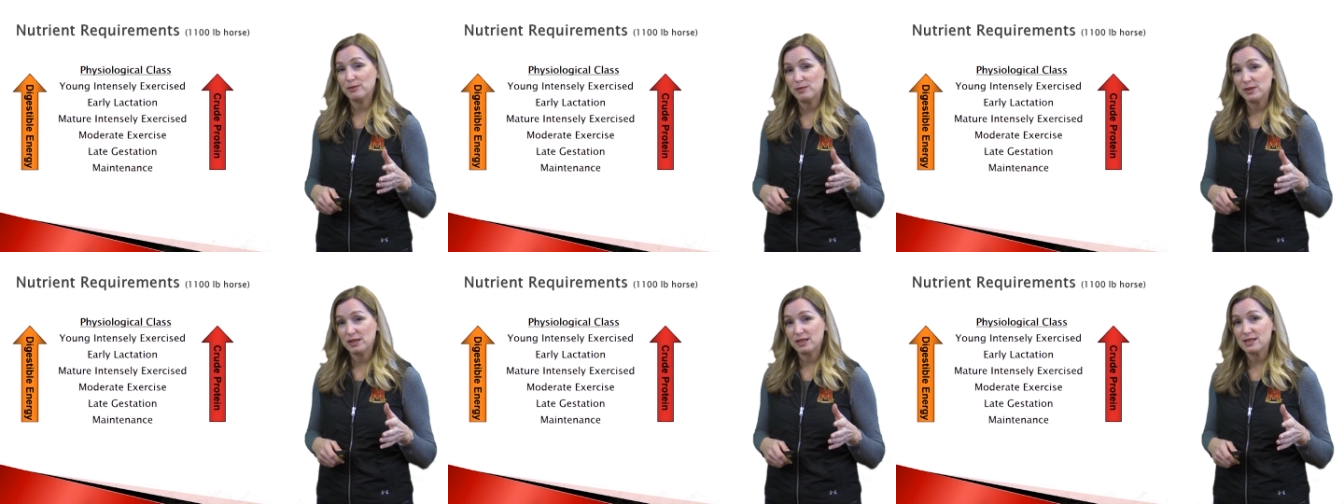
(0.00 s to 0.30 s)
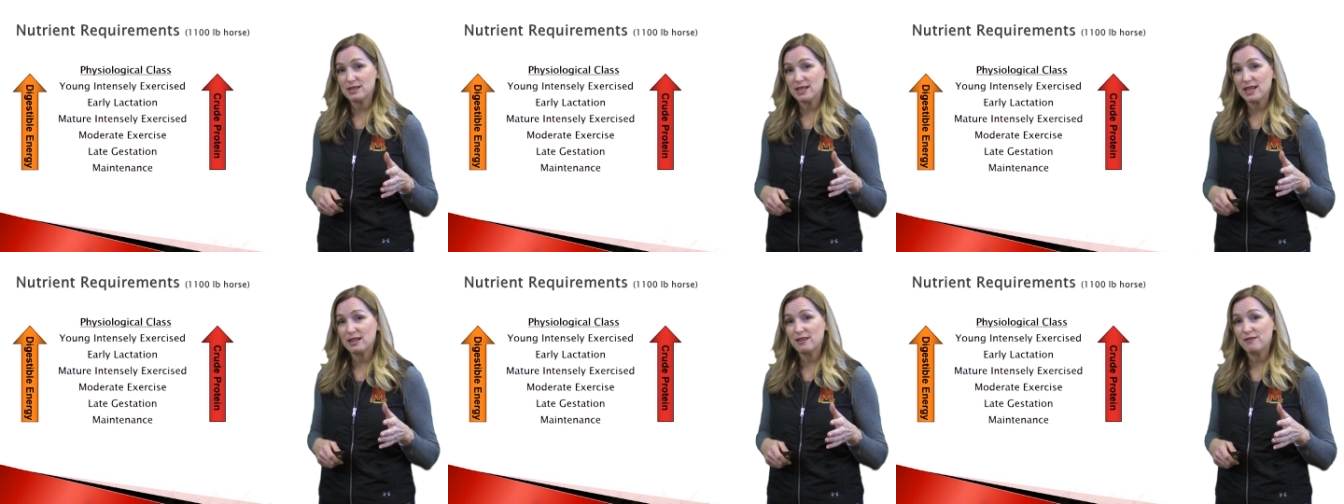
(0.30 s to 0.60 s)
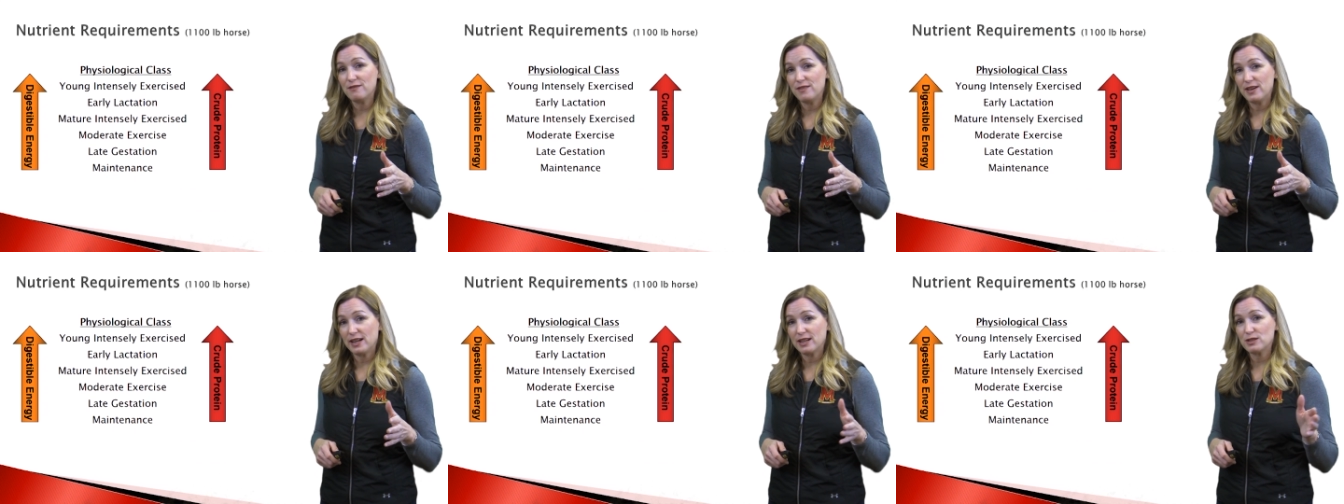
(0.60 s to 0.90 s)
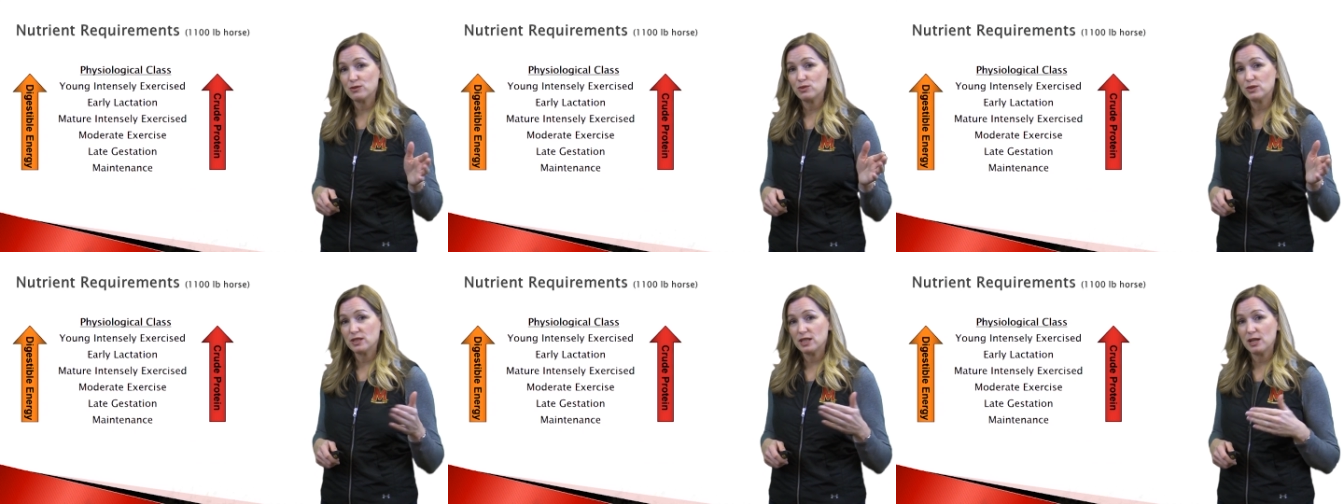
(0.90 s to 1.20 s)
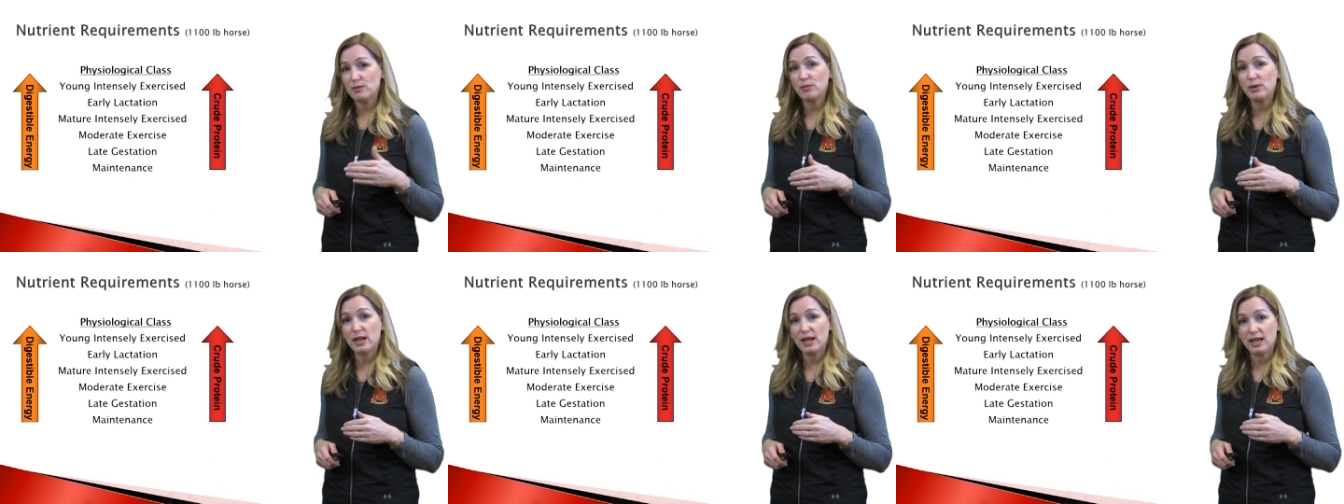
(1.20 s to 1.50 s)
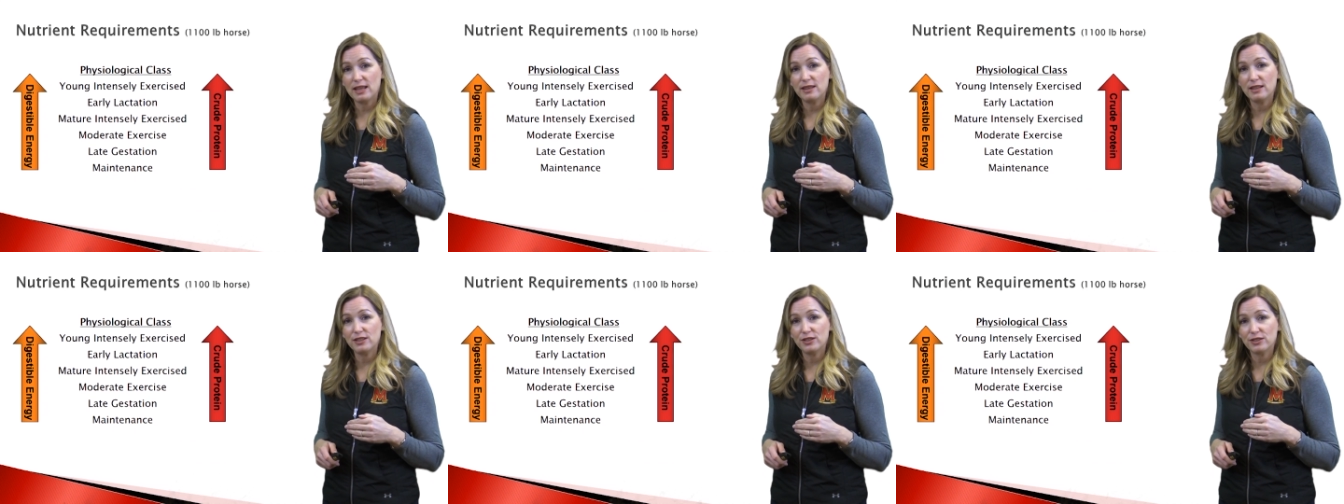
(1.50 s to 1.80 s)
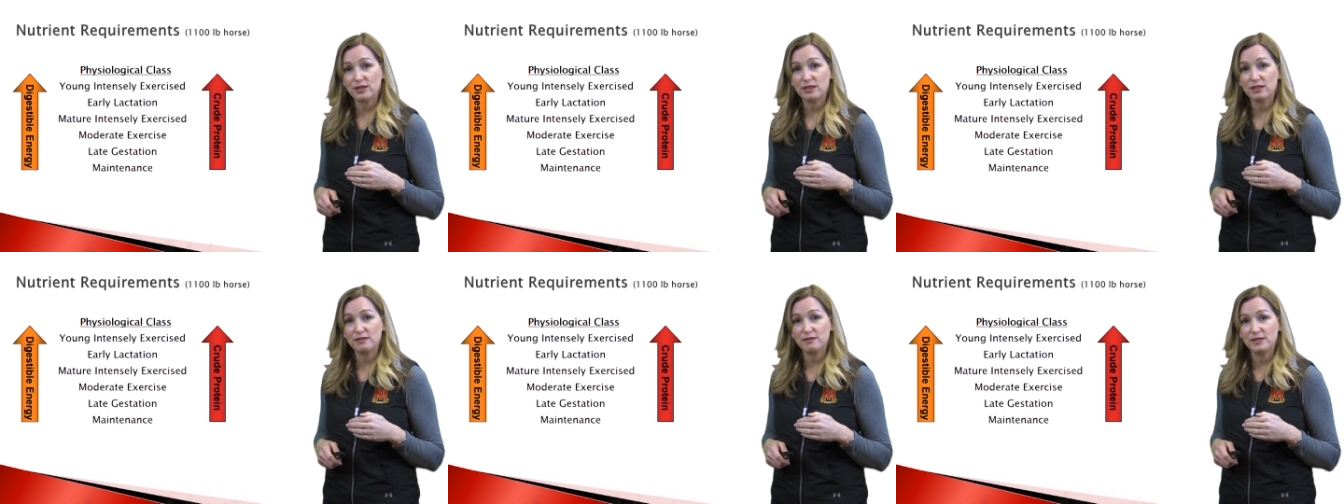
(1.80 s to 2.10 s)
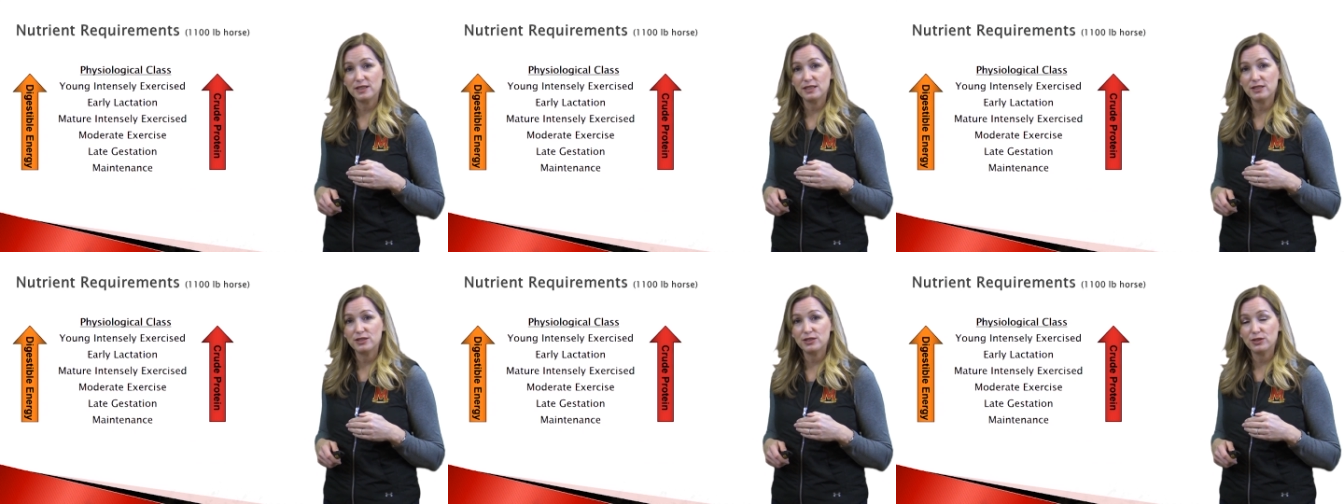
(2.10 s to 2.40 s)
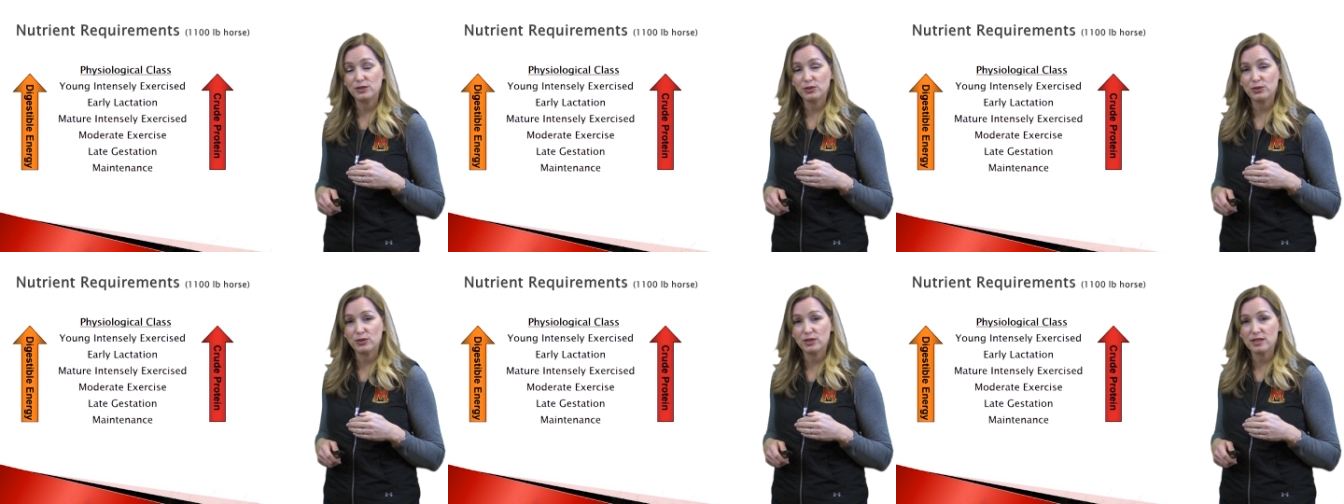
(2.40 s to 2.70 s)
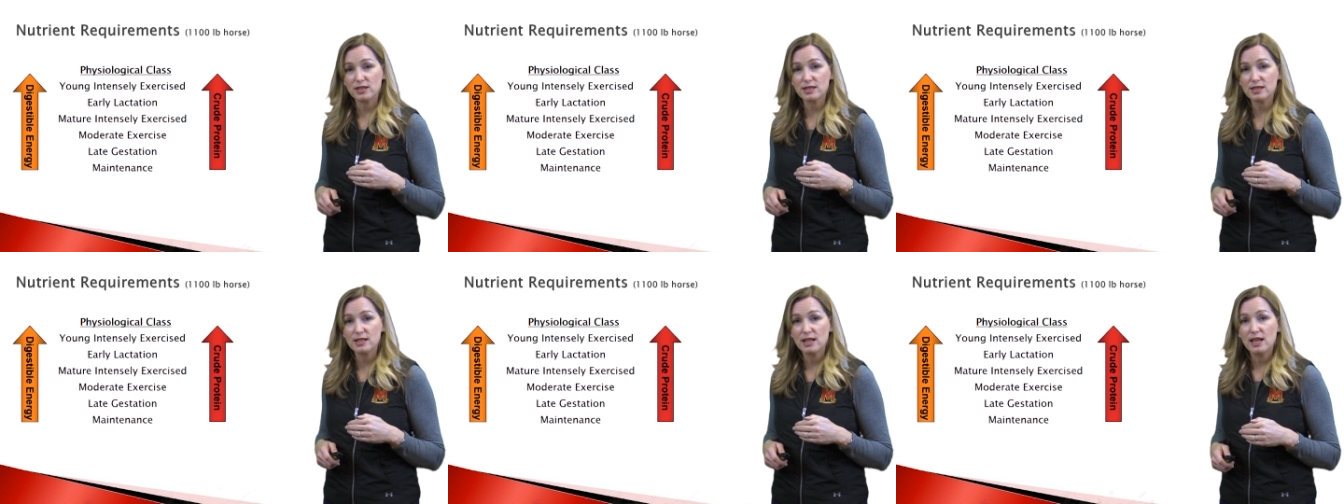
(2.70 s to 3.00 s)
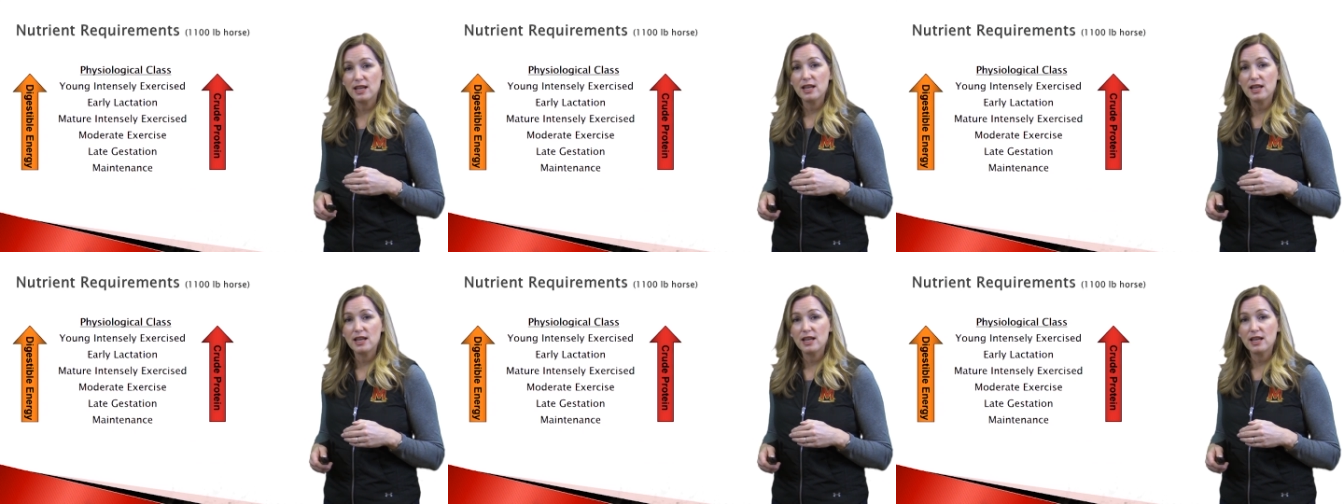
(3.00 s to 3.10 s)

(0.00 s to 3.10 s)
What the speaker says: because that affects what type of hay that you're going to feed to your horse.